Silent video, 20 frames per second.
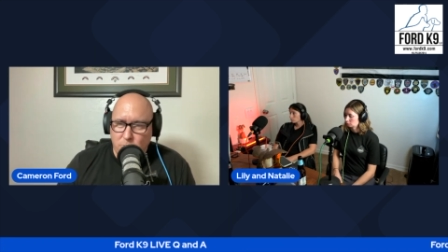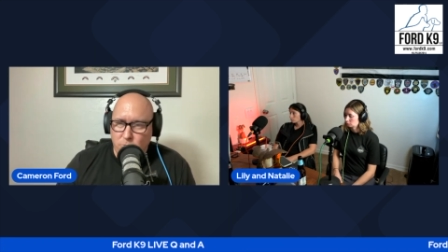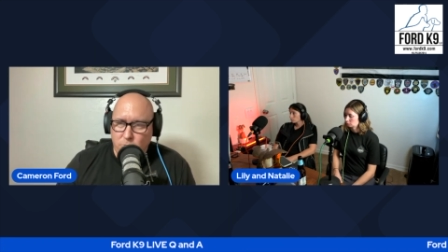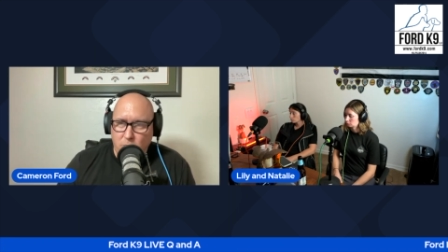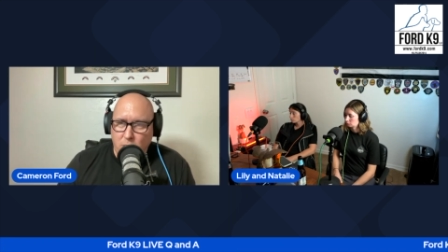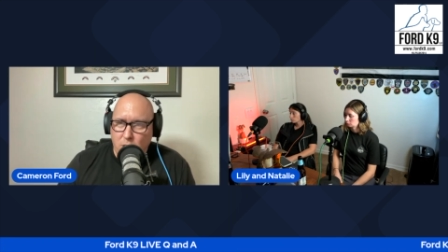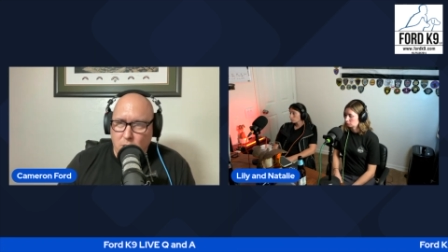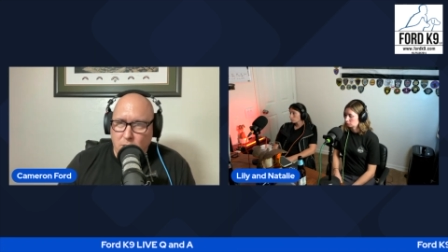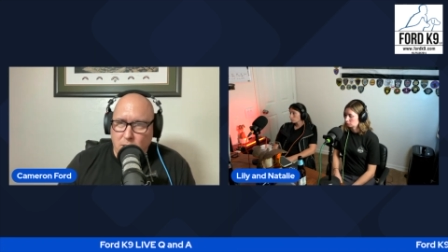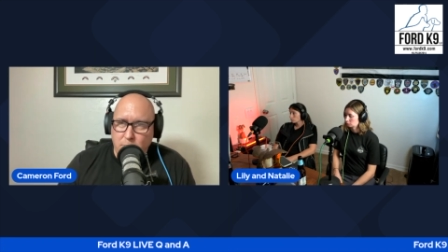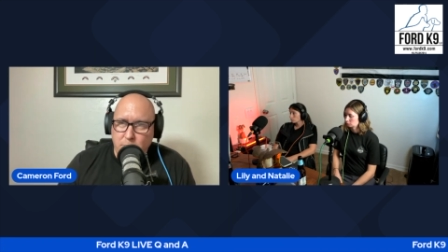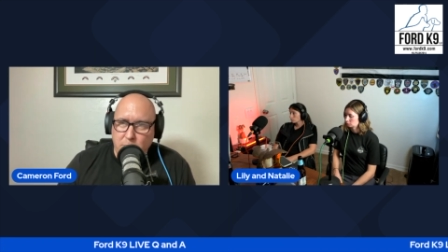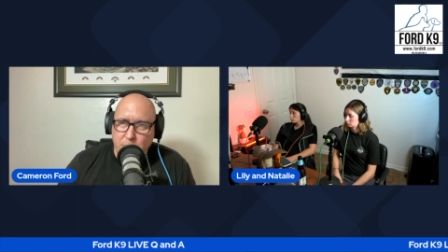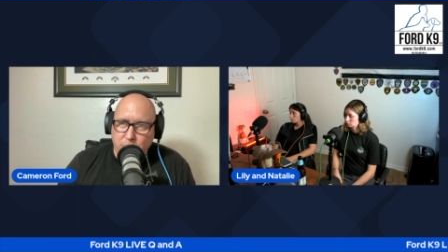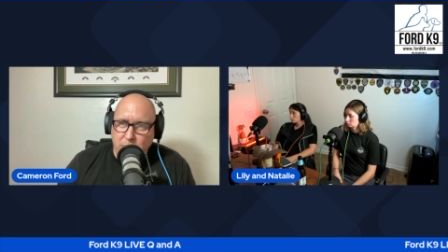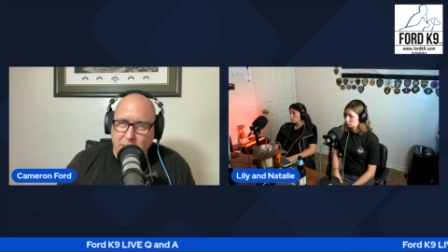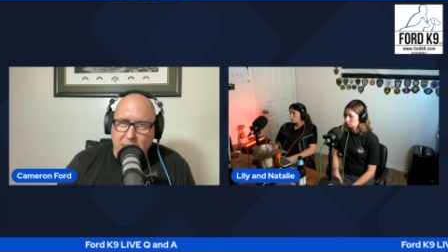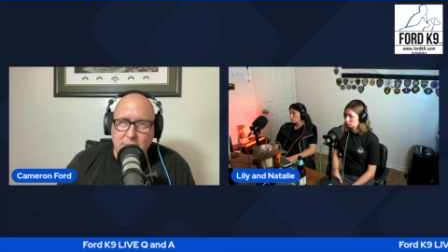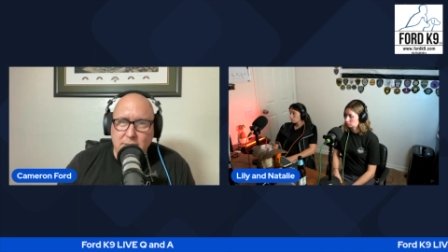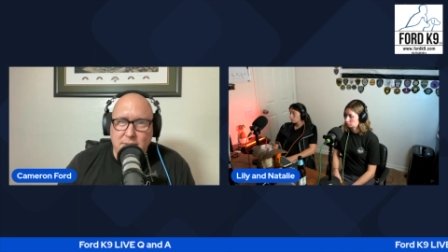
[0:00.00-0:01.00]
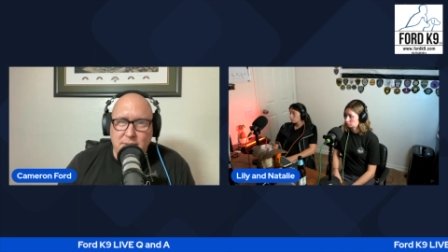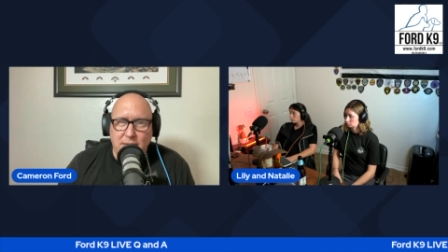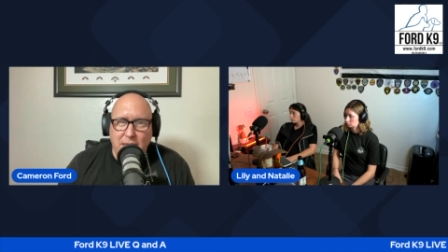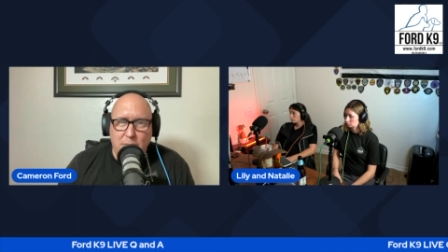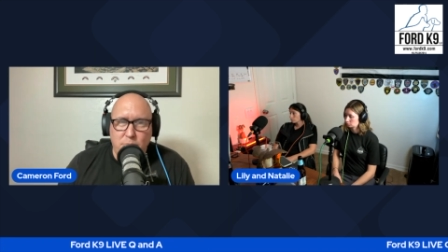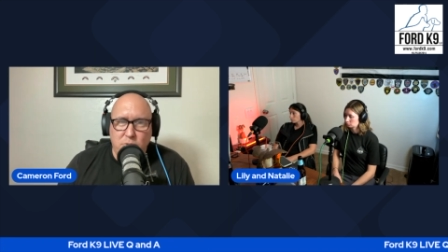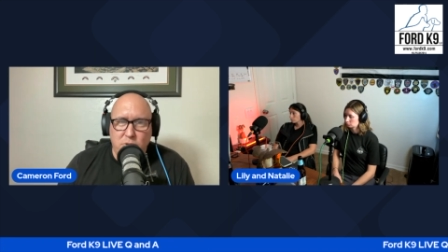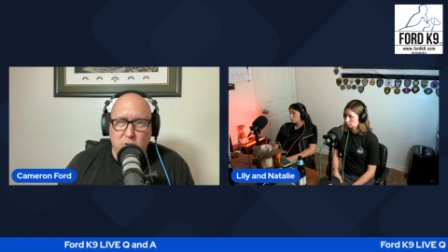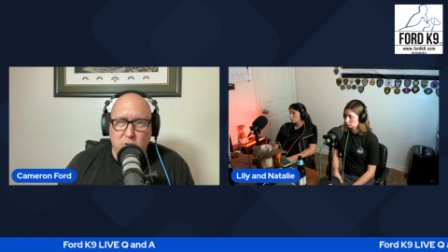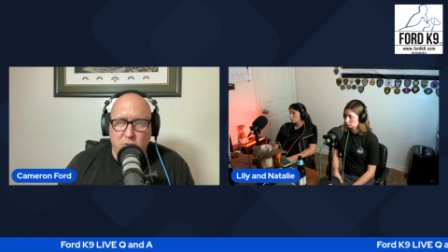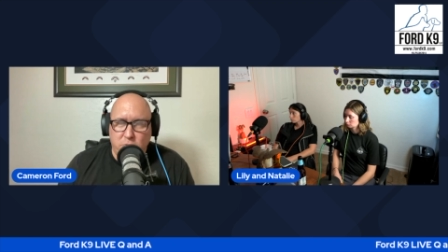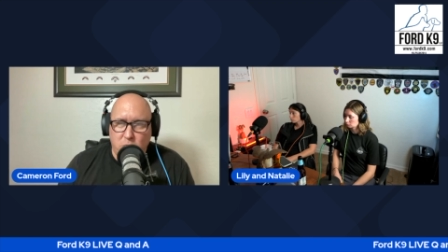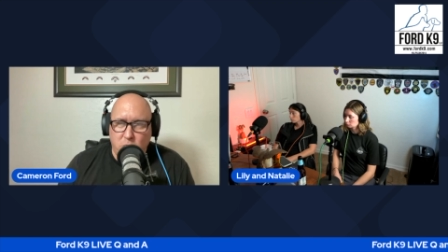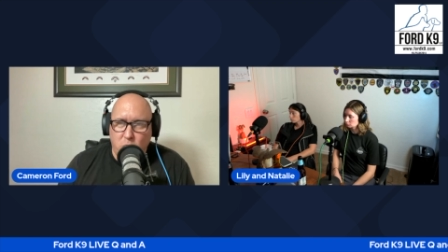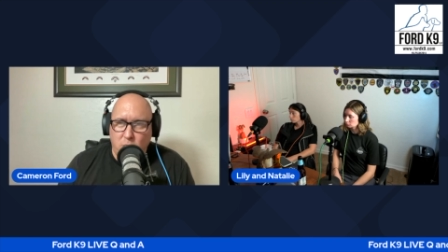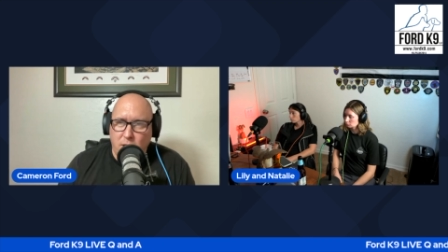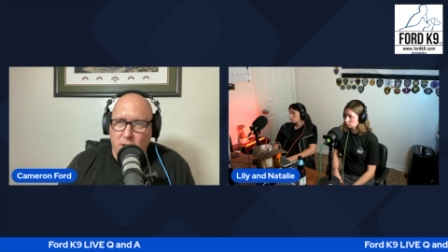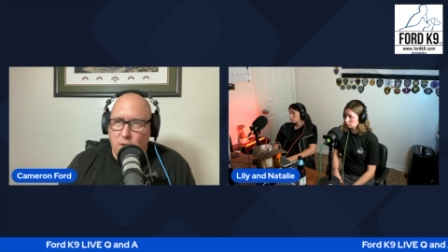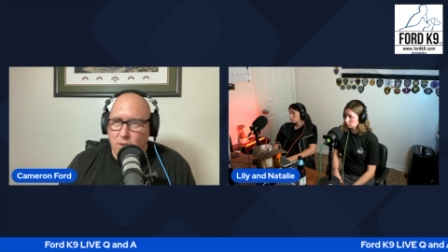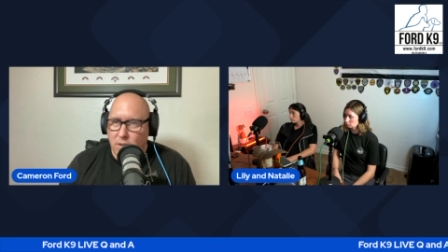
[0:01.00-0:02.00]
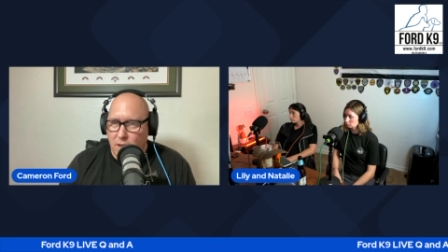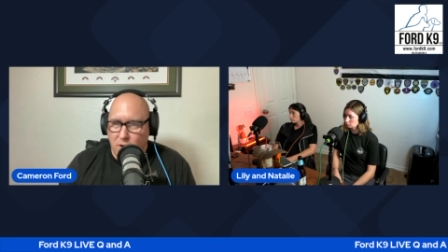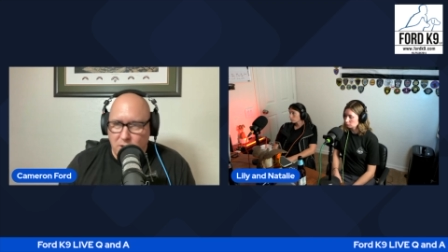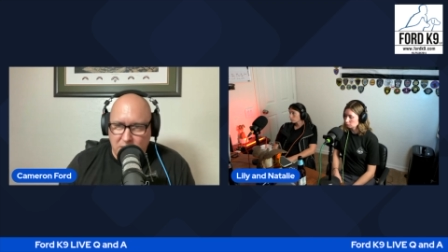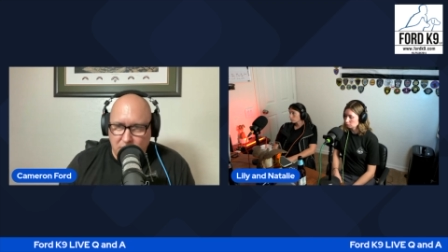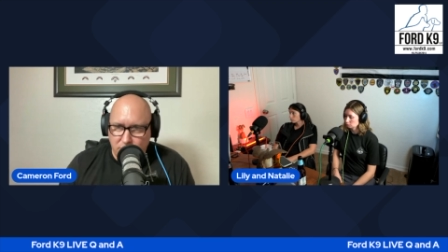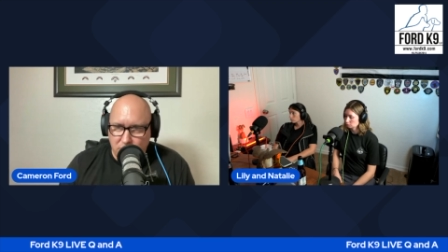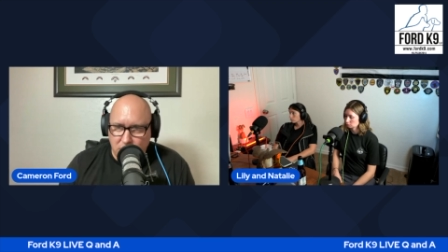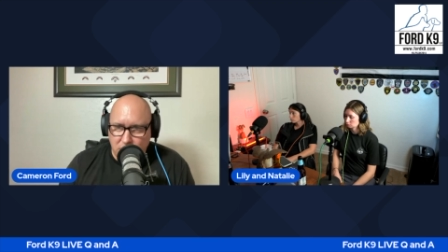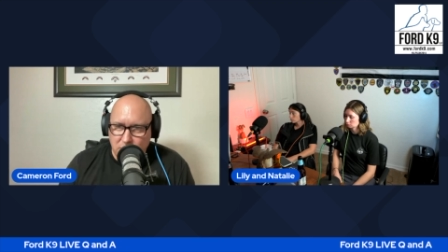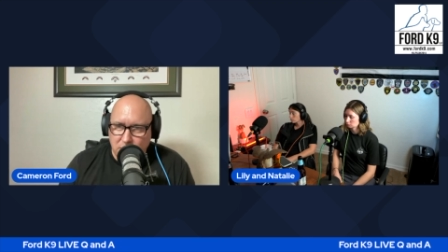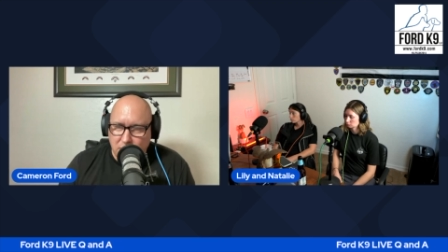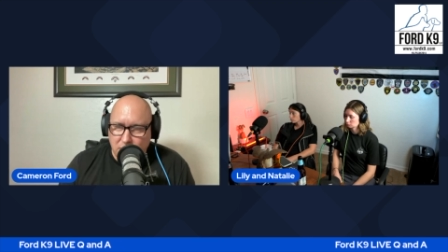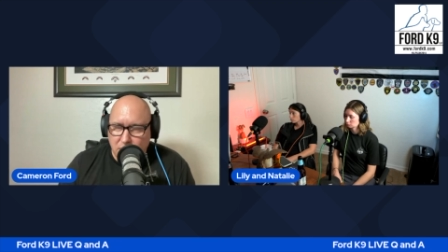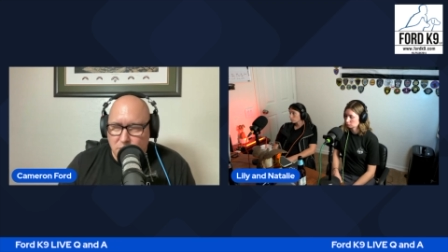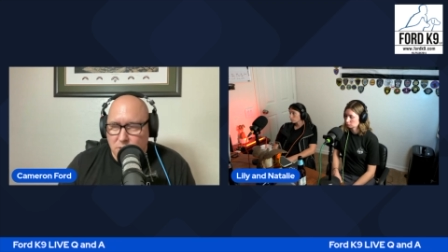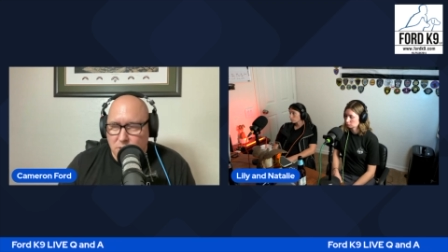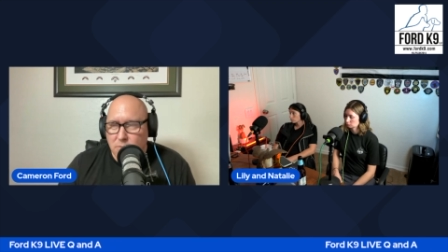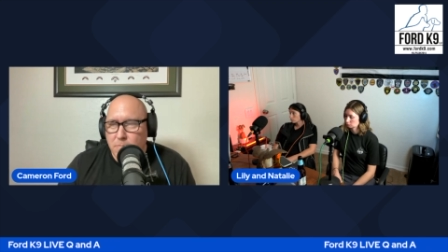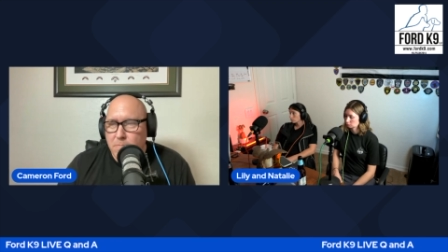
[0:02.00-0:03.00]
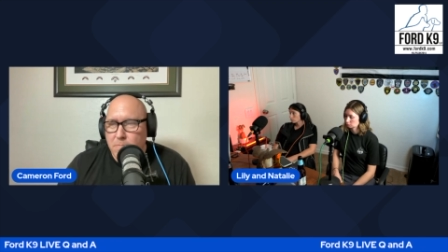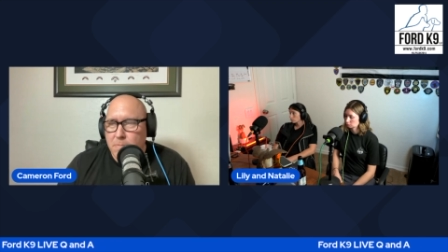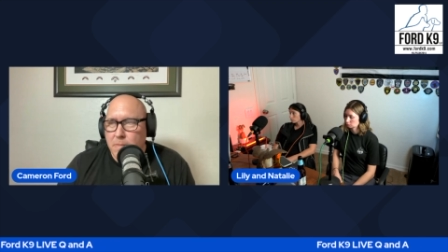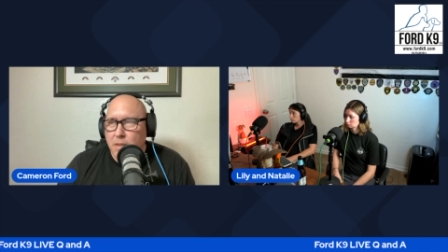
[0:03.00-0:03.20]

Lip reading: well, I've been playing this game with you for a while. I'll give you an indication.